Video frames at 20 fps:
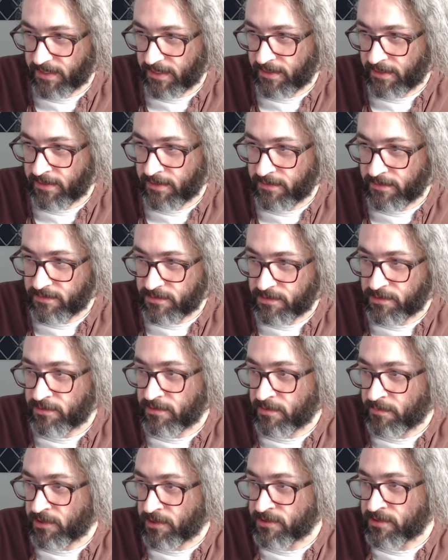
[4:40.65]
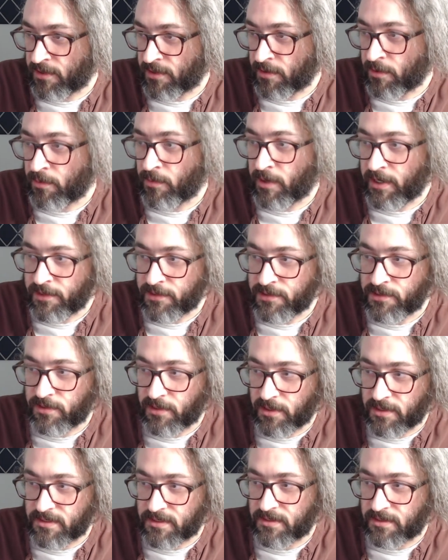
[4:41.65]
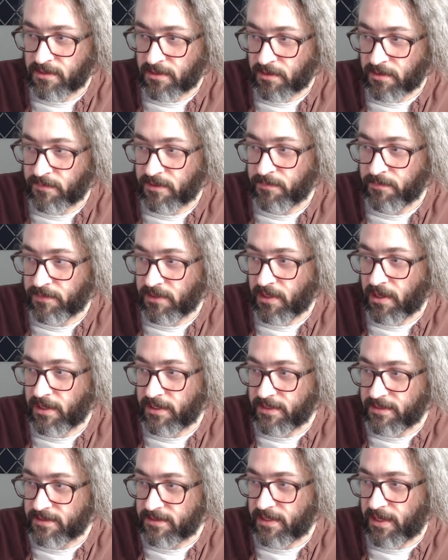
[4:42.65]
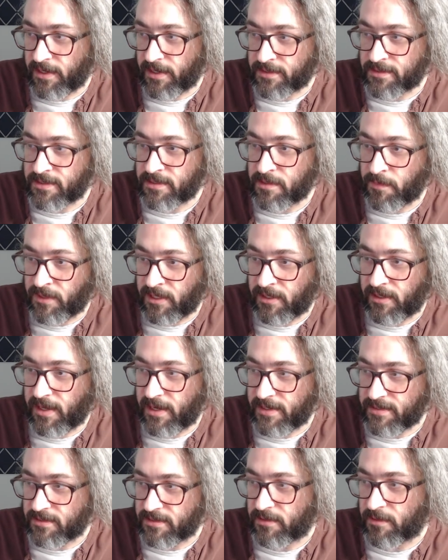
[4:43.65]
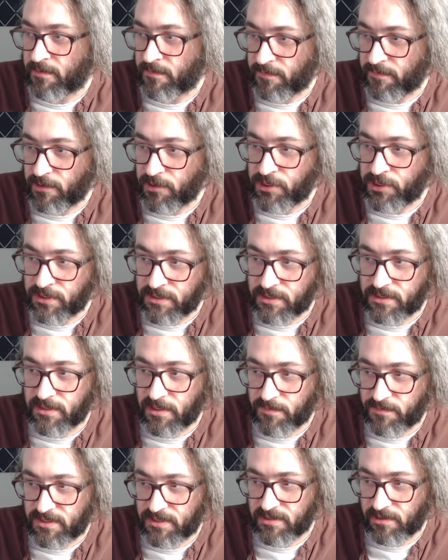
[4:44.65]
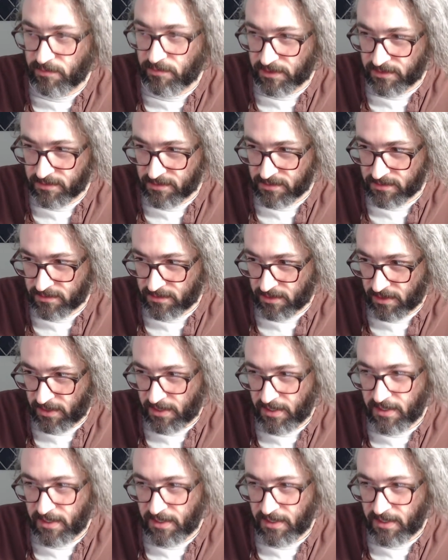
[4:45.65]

And so the Bolzano-Weierstrass theorem implies x sub n has a convergent subsequence,